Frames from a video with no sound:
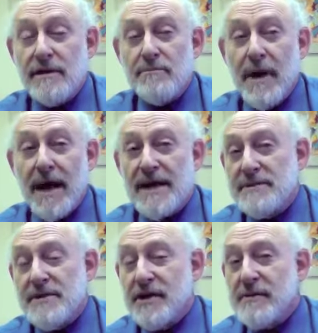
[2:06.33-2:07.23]
you're
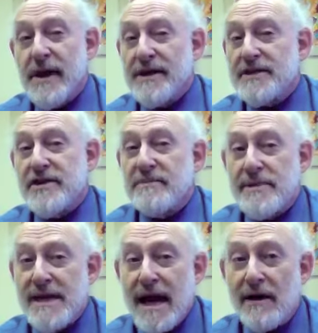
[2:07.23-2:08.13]
probably just going to
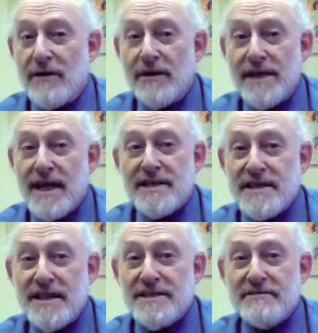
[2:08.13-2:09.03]
pee out all the
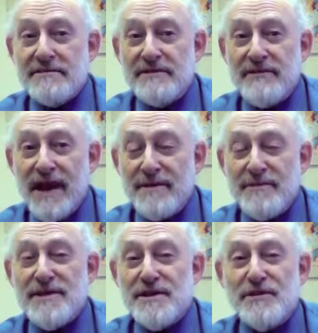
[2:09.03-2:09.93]
excess, the
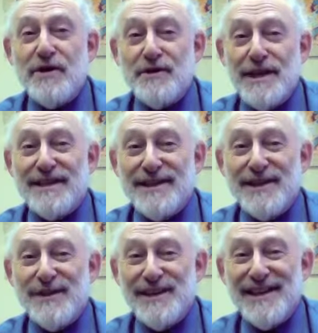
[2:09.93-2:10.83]
vitamins that you don't need that are
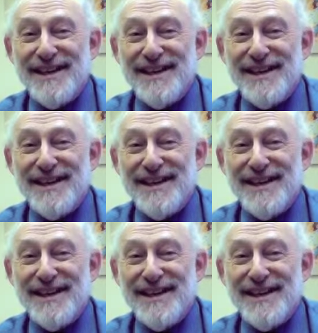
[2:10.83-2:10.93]
in